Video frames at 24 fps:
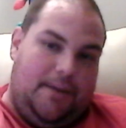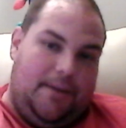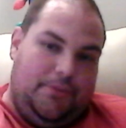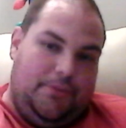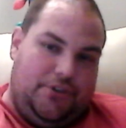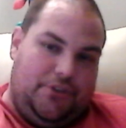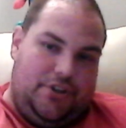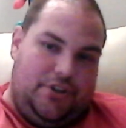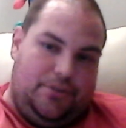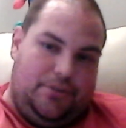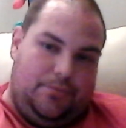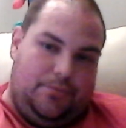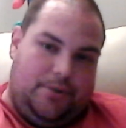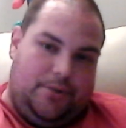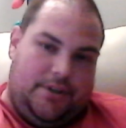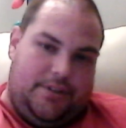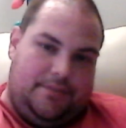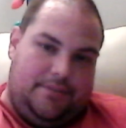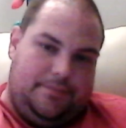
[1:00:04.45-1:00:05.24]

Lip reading: That was a good